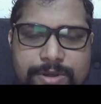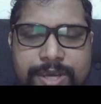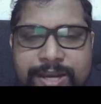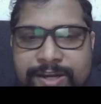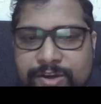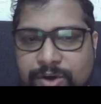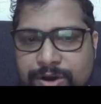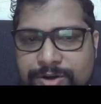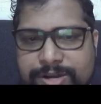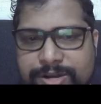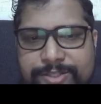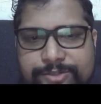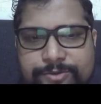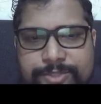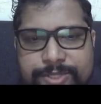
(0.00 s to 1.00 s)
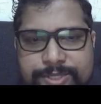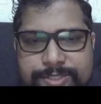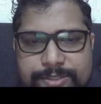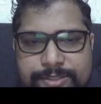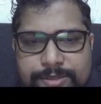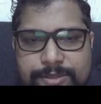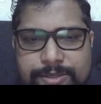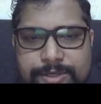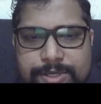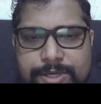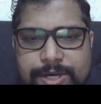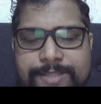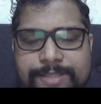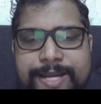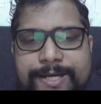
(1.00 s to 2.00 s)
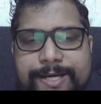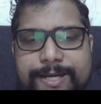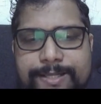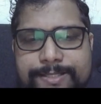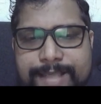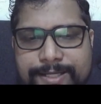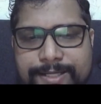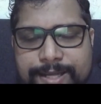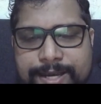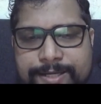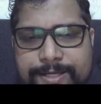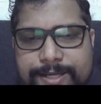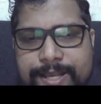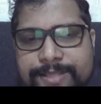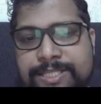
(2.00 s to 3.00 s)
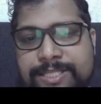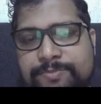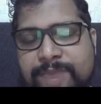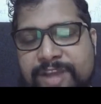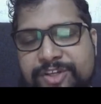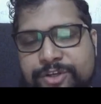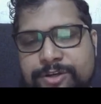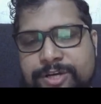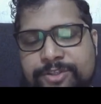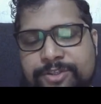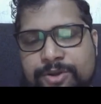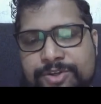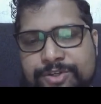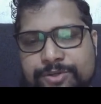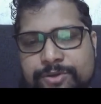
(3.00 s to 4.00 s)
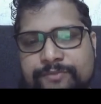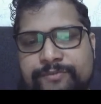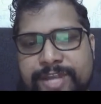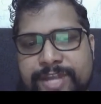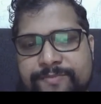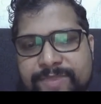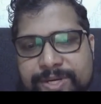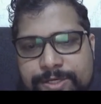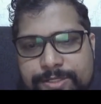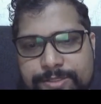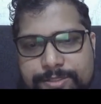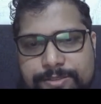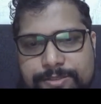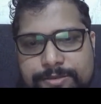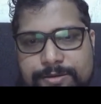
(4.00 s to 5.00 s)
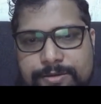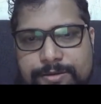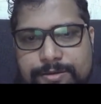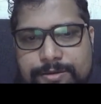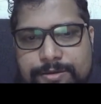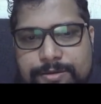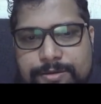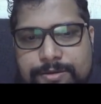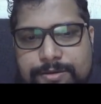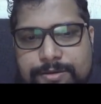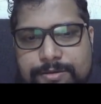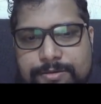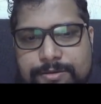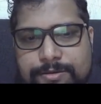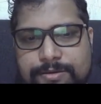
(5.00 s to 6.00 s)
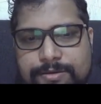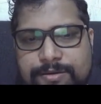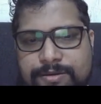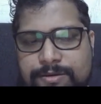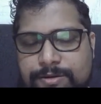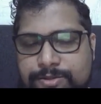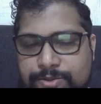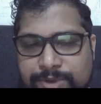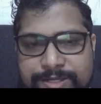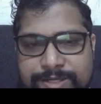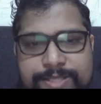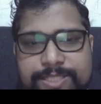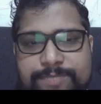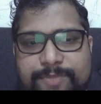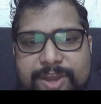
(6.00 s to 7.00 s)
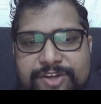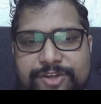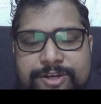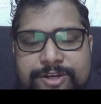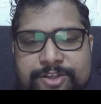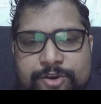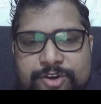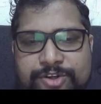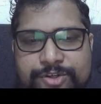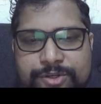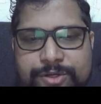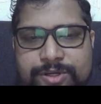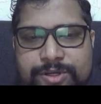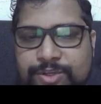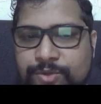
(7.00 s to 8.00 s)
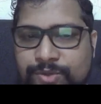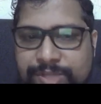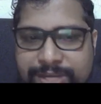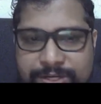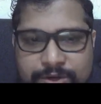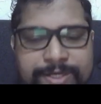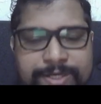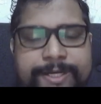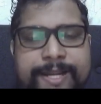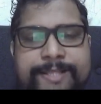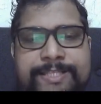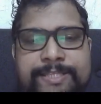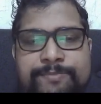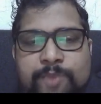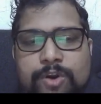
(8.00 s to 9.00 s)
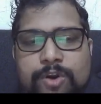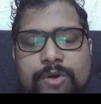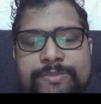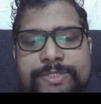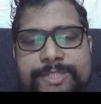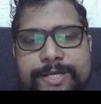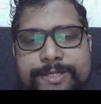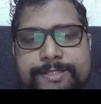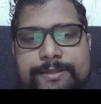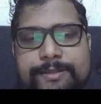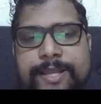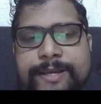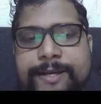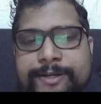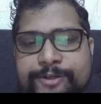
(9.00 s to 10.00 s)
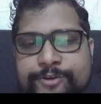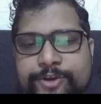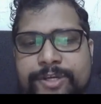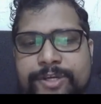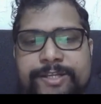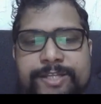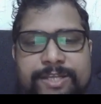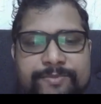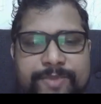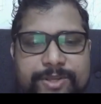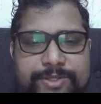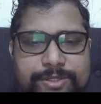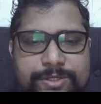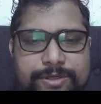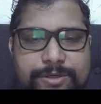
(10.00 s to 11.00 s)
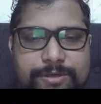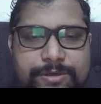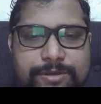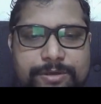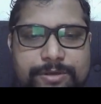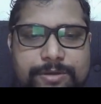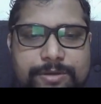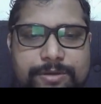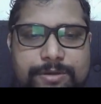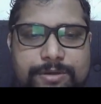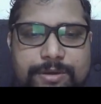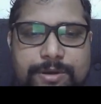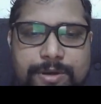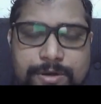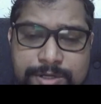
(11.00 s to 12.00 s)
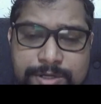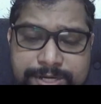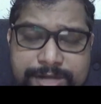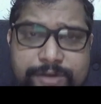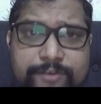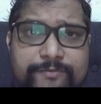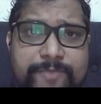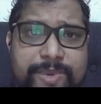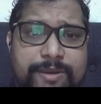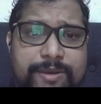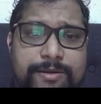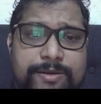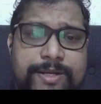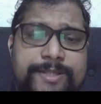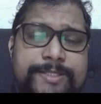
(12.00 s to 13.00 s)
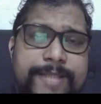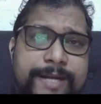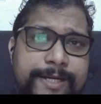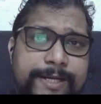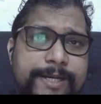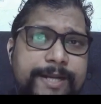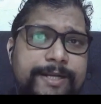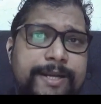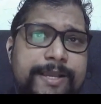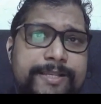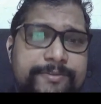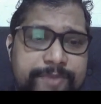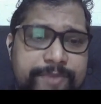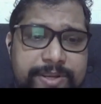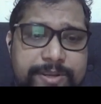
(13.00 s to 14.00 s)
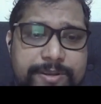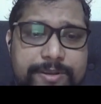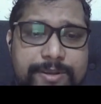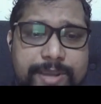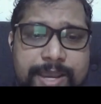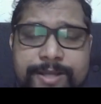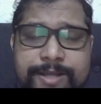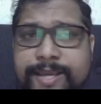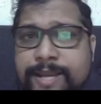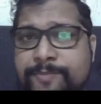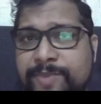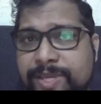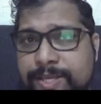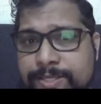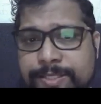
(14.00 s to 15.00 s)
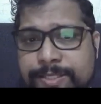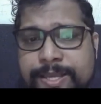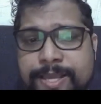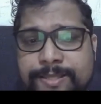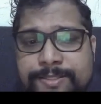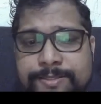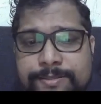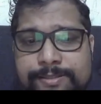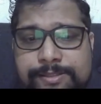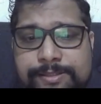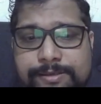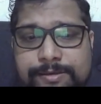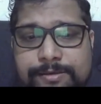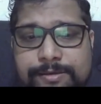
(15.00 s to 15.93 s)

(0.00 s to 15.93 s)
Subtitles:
In contrast to this, a Sentinel satellite has a spatial resolution of 10 meters. So at this spatial resolution, you cannot detect small objects like a truck in the image. The trade-off being that Sentinel data is free and can be easily accessed.